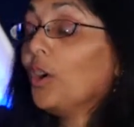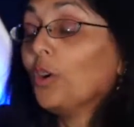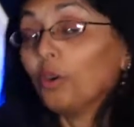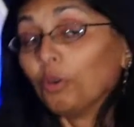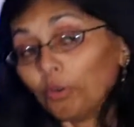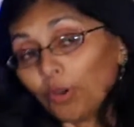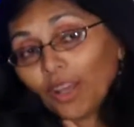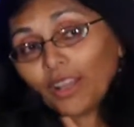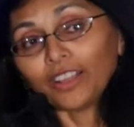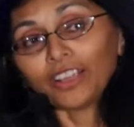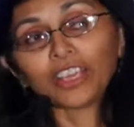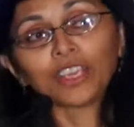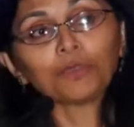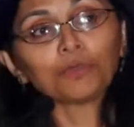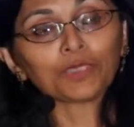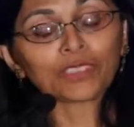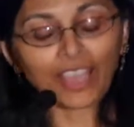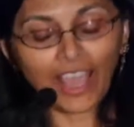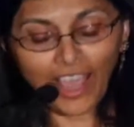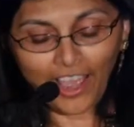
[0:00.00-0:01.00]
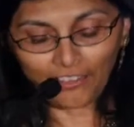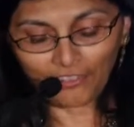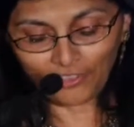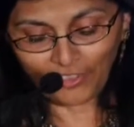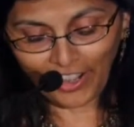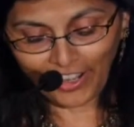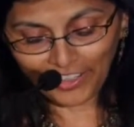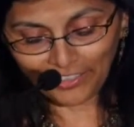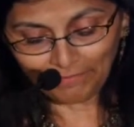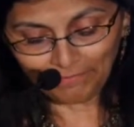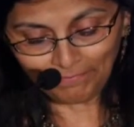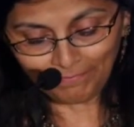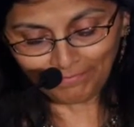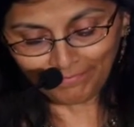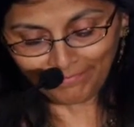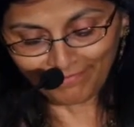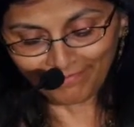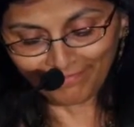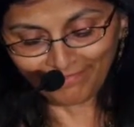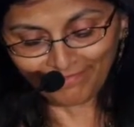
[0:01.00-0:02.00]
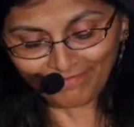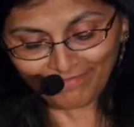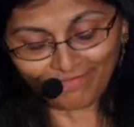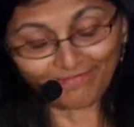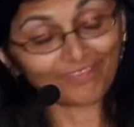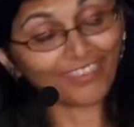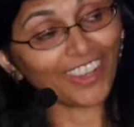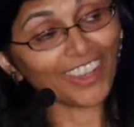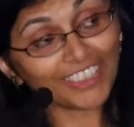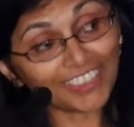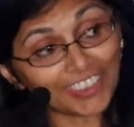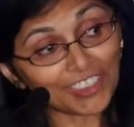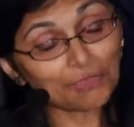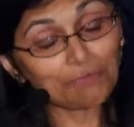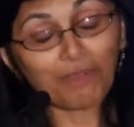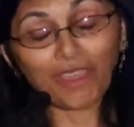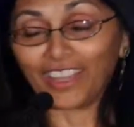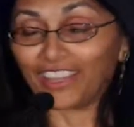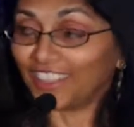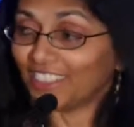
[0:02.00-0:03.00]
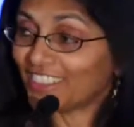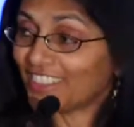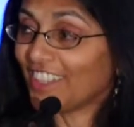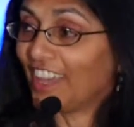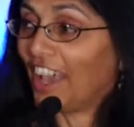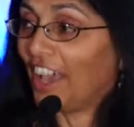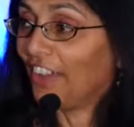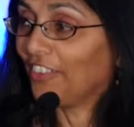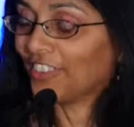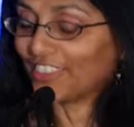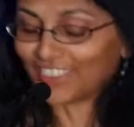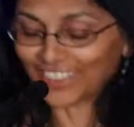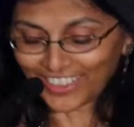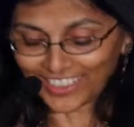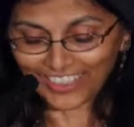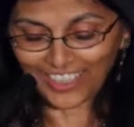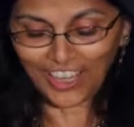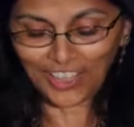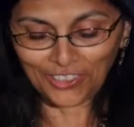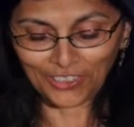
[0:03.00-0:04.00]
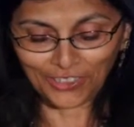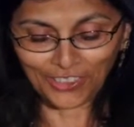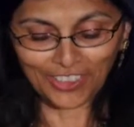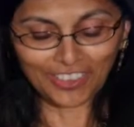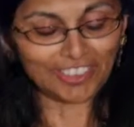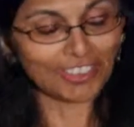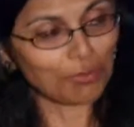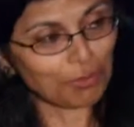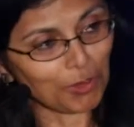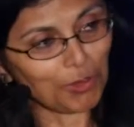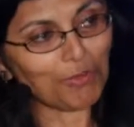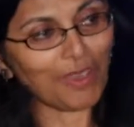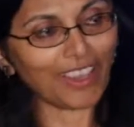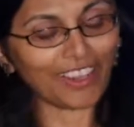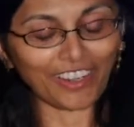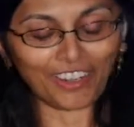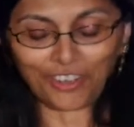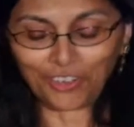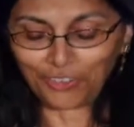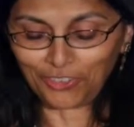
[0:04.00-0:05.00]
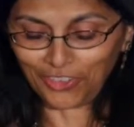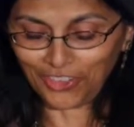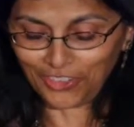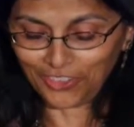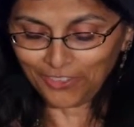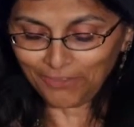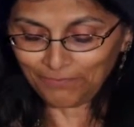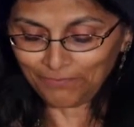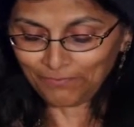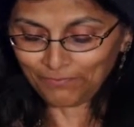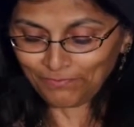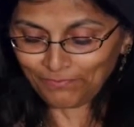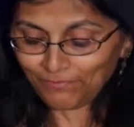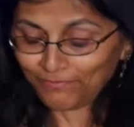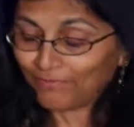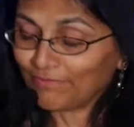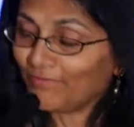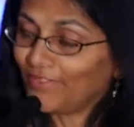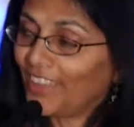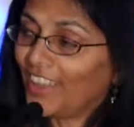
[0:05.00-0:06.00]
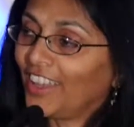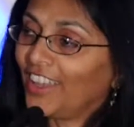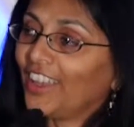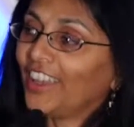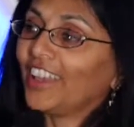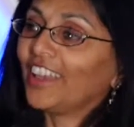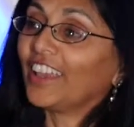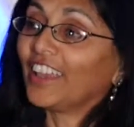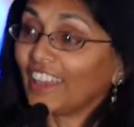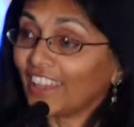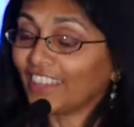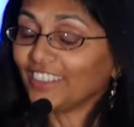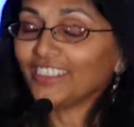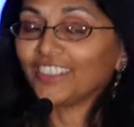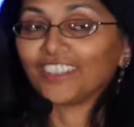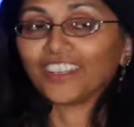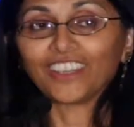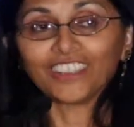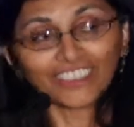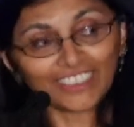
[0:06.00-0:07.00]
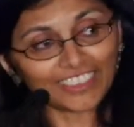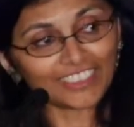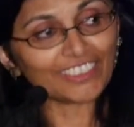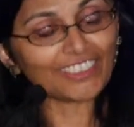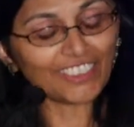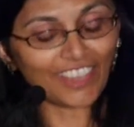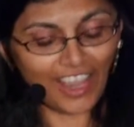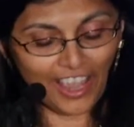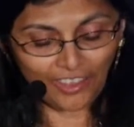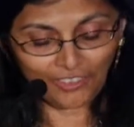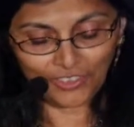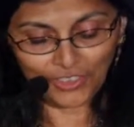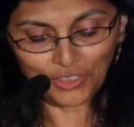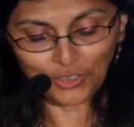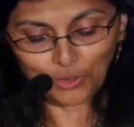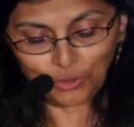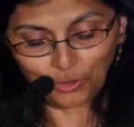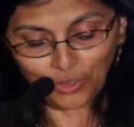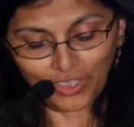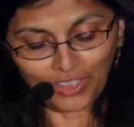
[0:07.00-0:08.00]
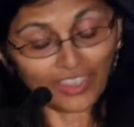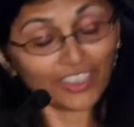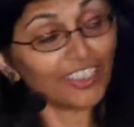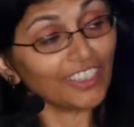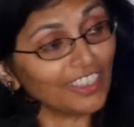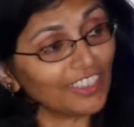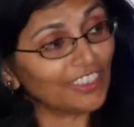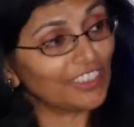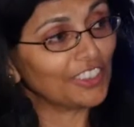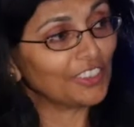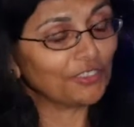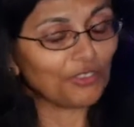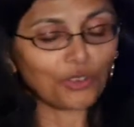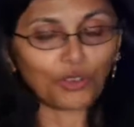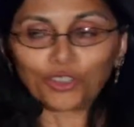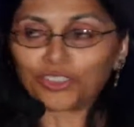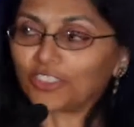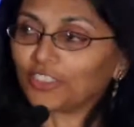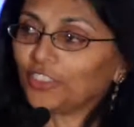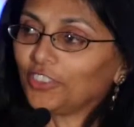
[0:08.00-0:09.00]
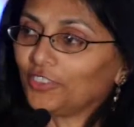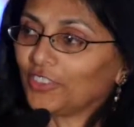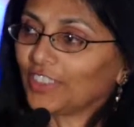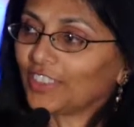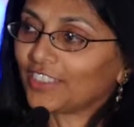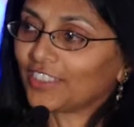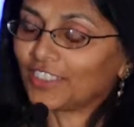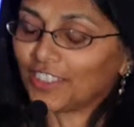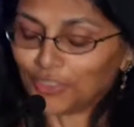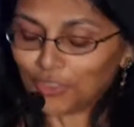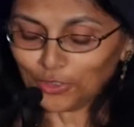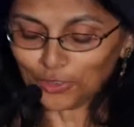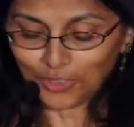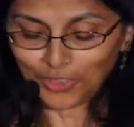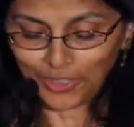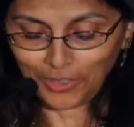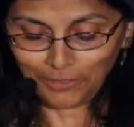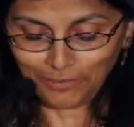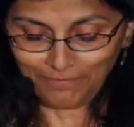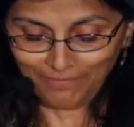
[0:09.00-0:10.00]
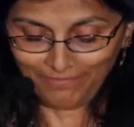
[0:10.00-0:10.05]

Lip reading: Well, he was half right. I did manage to have a successful diplomatic career, and I didn't have to join the Indian Foreign Service to do so.